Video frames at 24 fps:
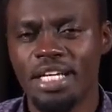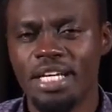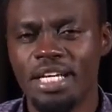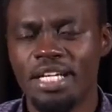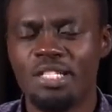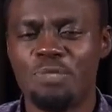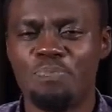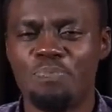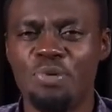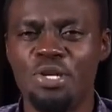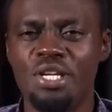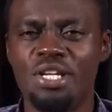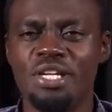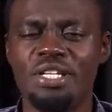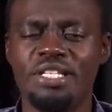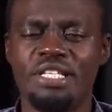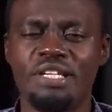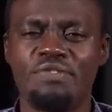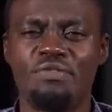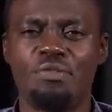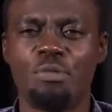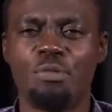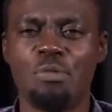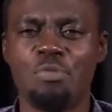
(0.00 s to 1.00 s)
It's been
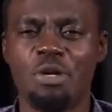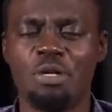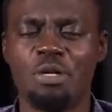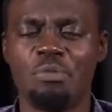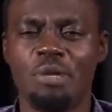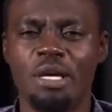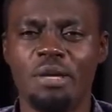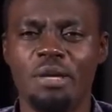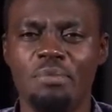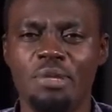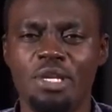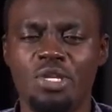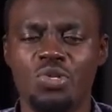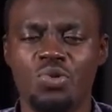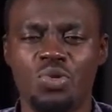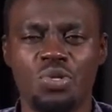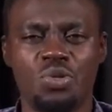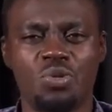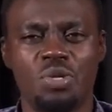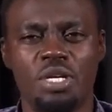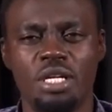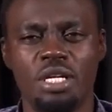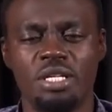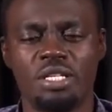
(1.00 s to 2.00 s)
easy for people in my ministry
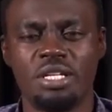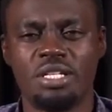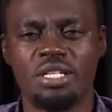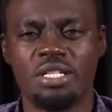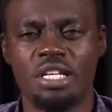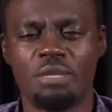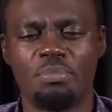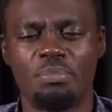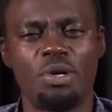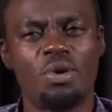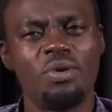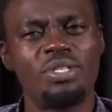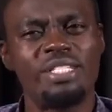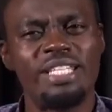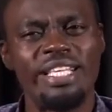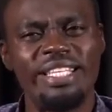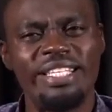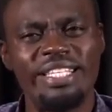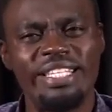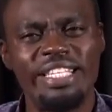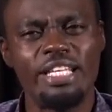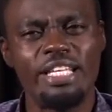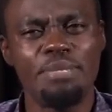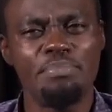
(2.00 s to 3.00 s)
to heal the sick because they
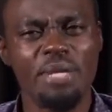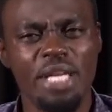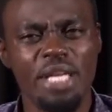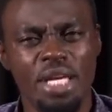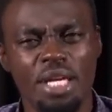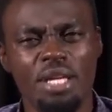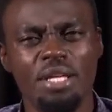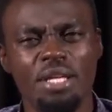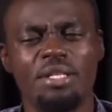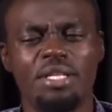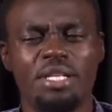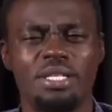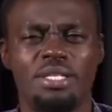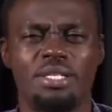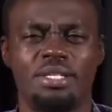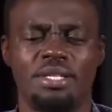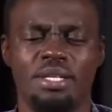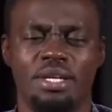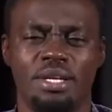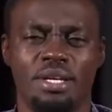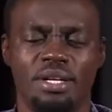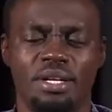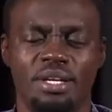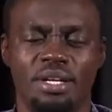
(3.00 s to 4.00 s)
see me heal the
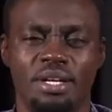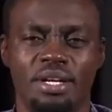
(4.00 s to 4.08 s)
sick.